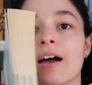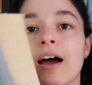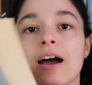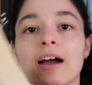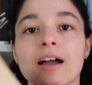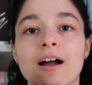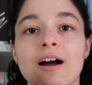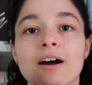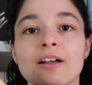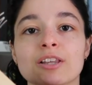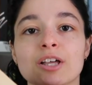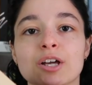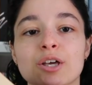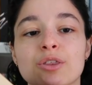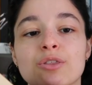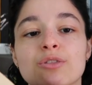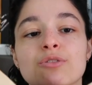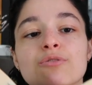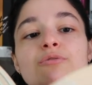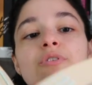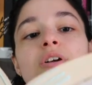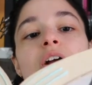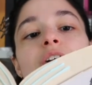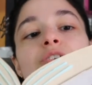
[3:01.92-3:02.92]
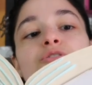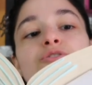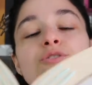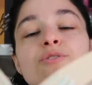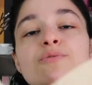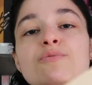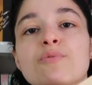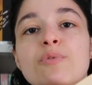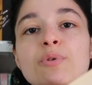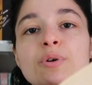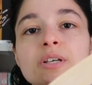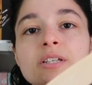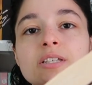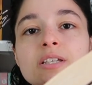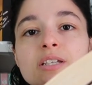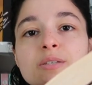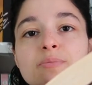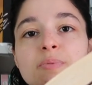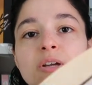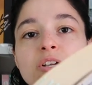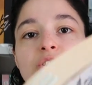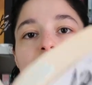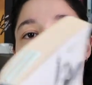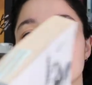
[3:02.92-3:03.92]
I got like 346
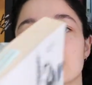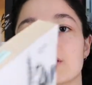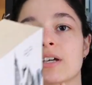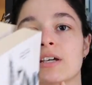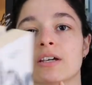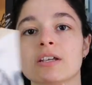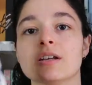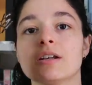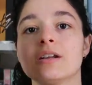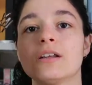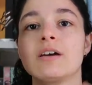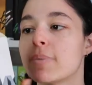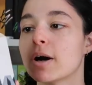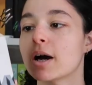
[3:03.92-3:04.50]
pages in.